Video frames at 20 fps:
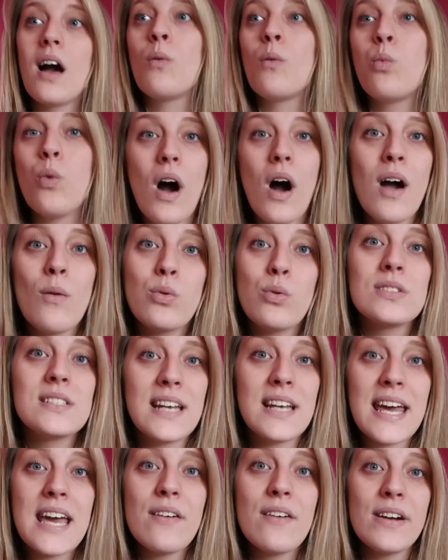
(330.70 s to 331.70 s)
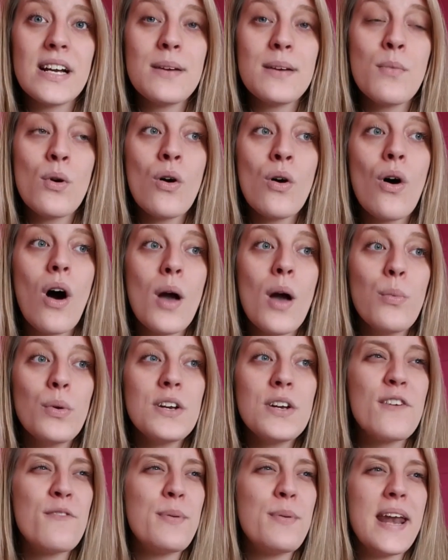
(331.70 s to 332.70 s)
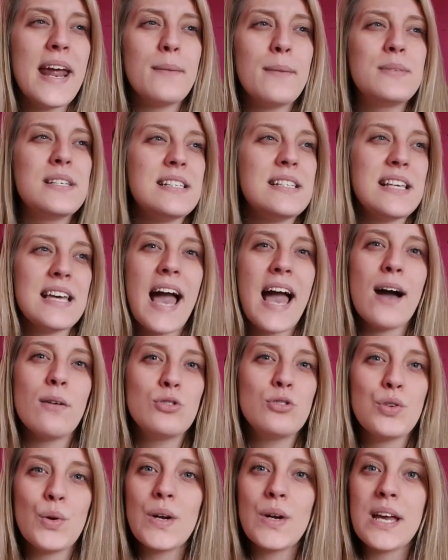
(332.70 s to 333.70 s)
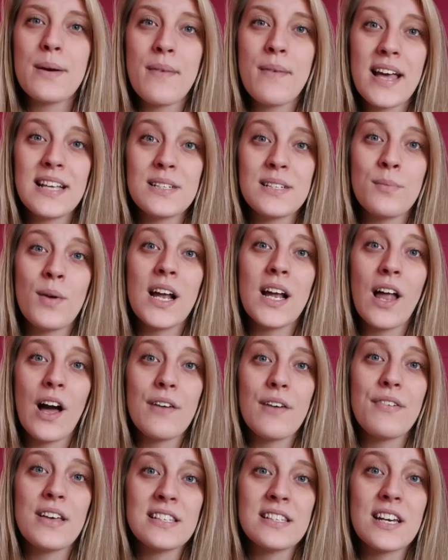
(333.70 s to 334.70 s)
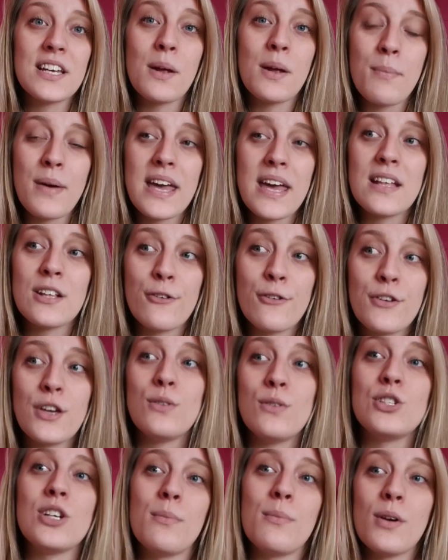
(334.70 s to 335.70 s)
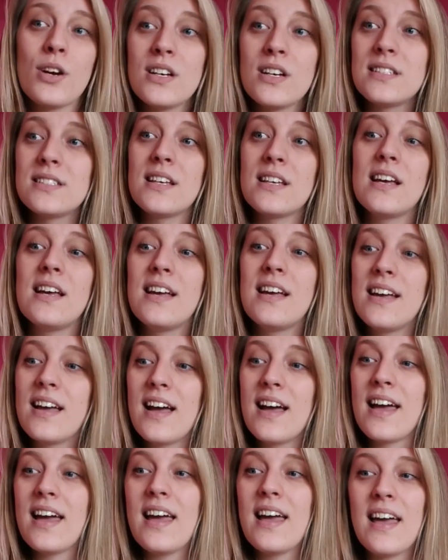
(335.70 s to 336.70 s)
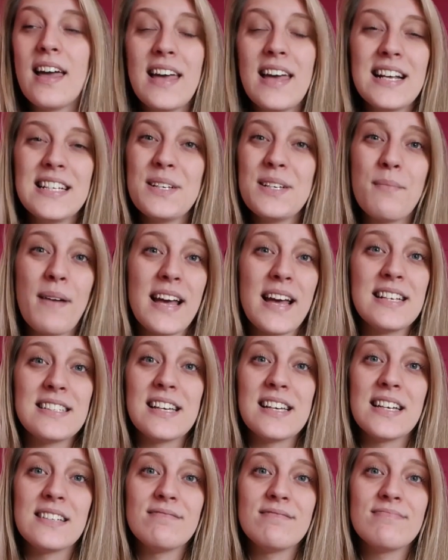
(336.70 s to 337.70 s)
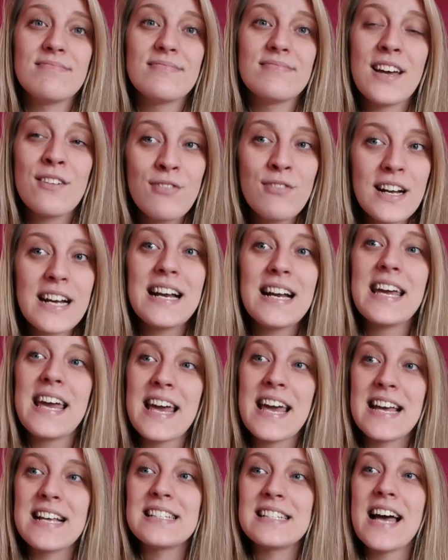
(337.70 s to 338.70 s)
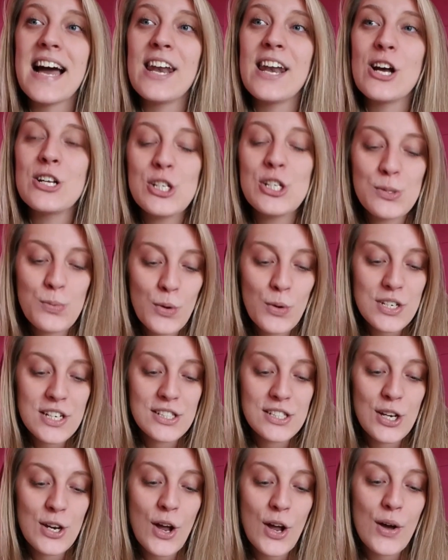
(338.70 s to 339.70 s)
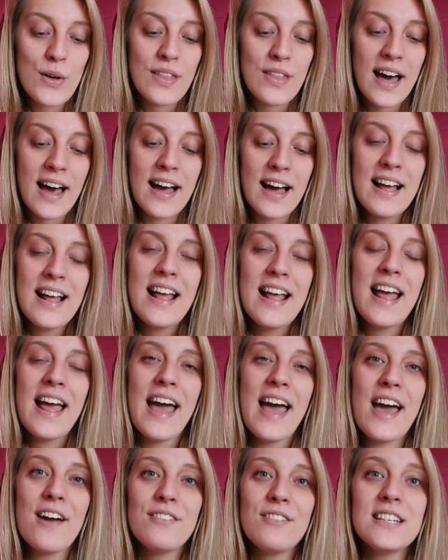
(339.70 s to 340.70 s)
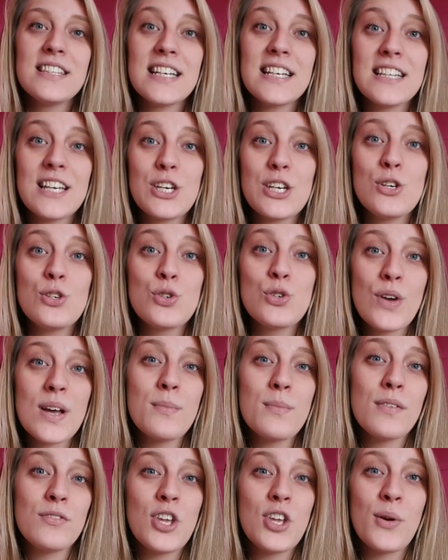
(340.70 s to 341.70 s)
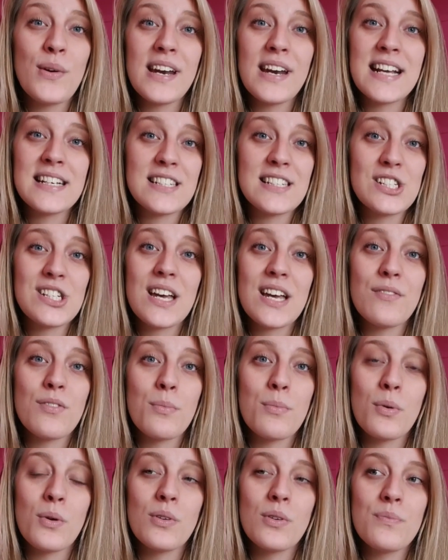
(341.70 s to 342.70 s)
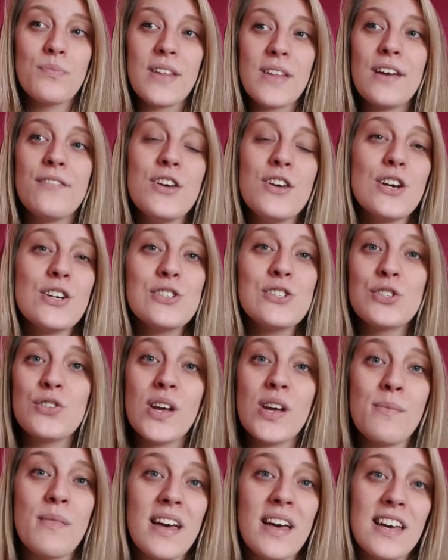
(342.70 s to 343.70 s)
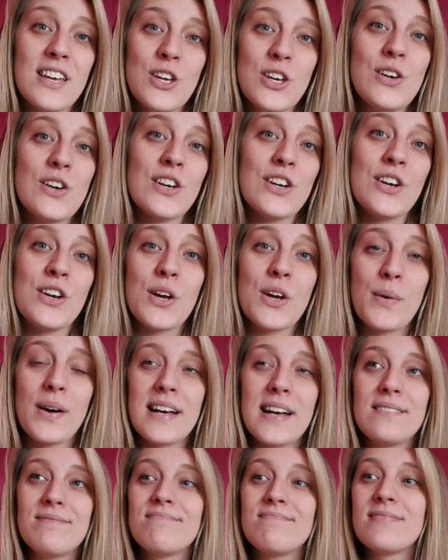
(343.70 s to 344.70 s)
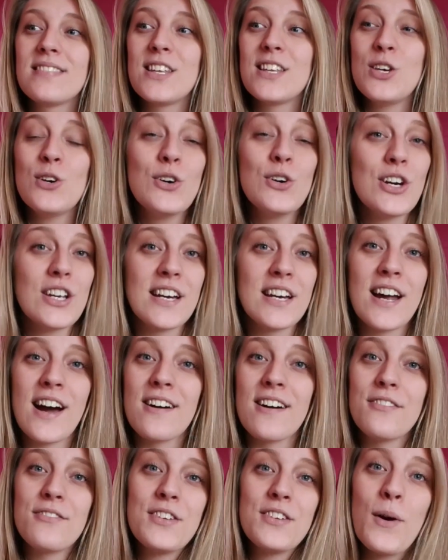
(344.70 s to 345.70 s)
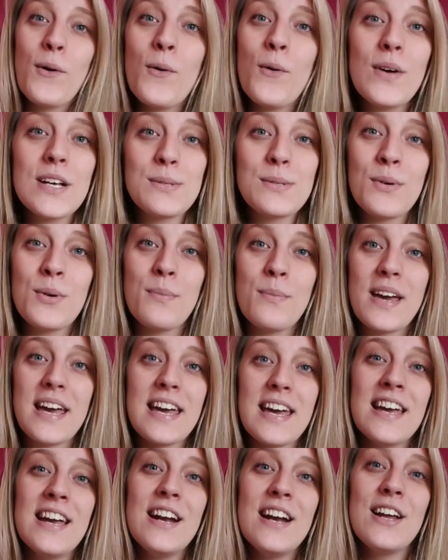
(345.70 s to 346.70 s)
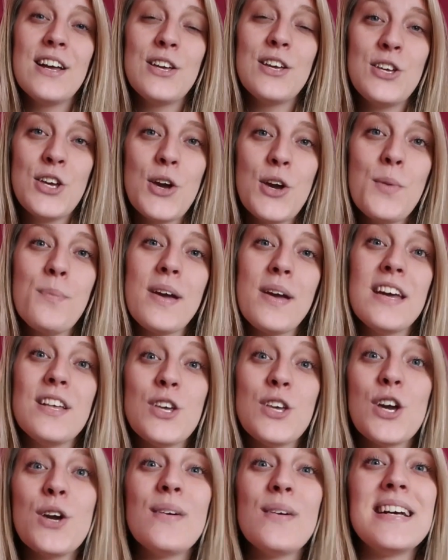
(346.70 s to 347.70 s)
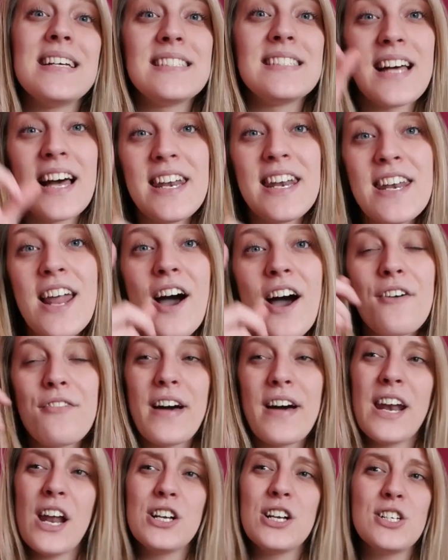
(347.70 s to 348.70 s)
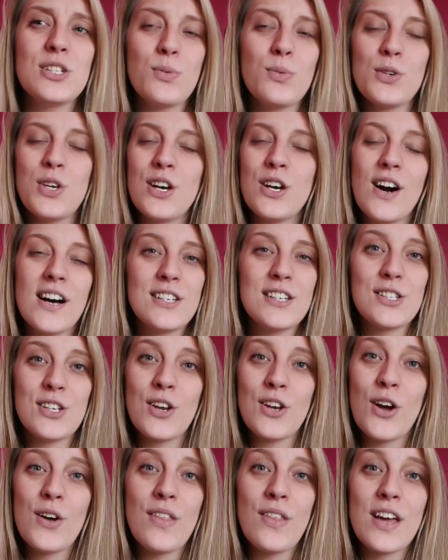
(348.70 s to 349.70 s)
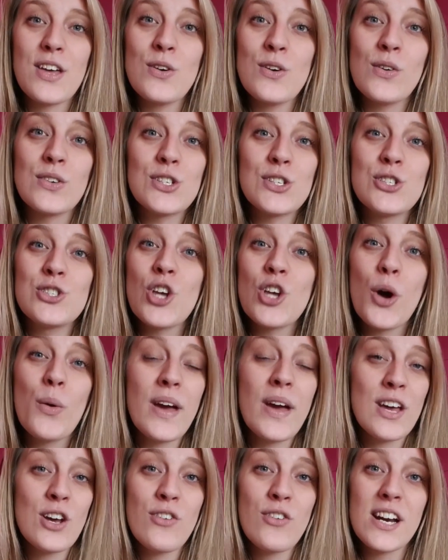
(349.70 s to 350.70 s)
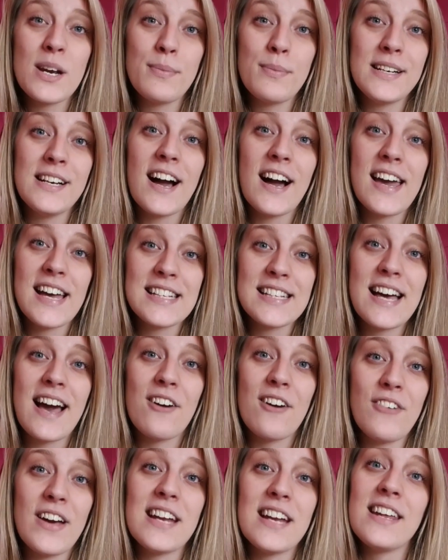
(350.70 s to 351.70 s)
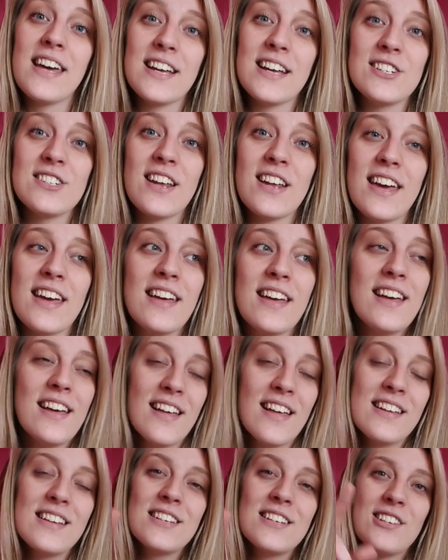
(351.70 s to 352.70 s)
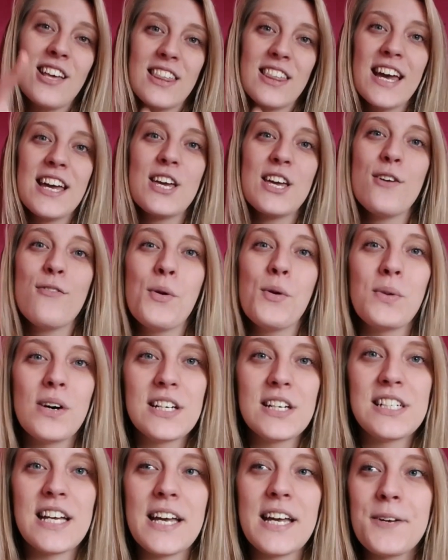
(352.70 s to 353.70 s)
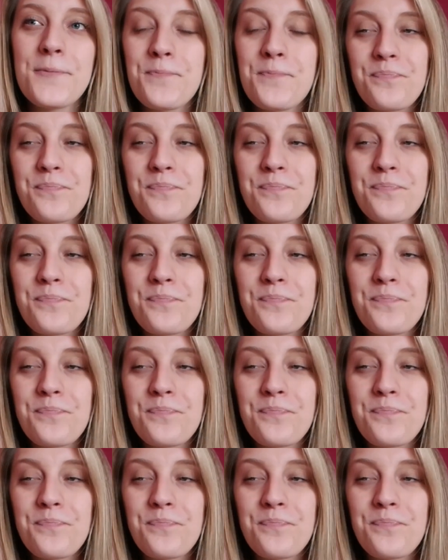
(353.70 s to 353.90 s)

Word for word: I wasn't here anymore, I wouldn't have been able to see how truly amazing my life is going to be in the future, because it's amazing. It really is. And I just want you to know that everything that you dream of doing is achievable. If you can dream it, you can do it. You're good enough. You always will be. You being you is enough. And I just want you guys to know that you're so incredibly lucky to have ADHD. So thank you for watching.